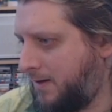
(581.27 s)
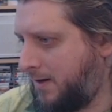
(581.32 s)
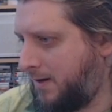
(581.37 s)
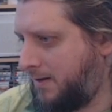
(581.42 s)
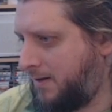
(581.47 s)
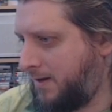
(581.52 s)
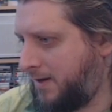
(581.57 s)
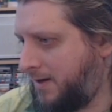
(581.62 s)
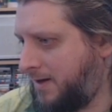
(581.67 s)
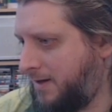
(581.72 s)
I
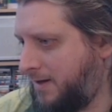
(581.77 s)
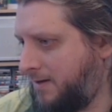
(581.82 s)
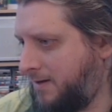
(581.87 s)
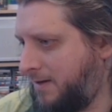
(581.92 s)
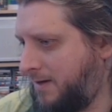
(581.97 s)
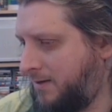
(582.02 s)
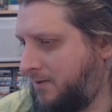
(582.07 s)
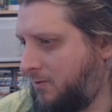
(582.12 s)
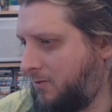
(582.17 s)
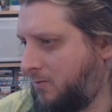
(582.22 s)
think
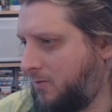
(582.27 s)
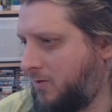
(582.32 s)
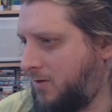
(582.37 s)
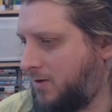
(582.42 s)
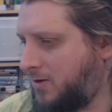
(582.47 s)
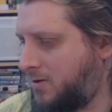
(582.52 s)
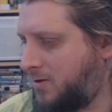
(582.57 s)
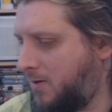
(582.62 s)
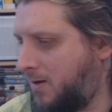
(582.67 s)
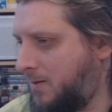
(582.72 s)
it all
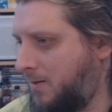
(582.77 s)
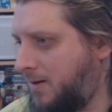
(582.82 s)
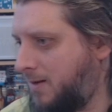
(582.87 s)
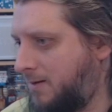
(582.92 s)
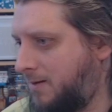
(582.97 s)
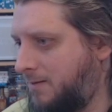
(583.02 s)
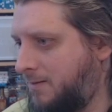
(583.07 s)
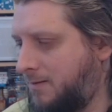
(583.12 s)
works quite well.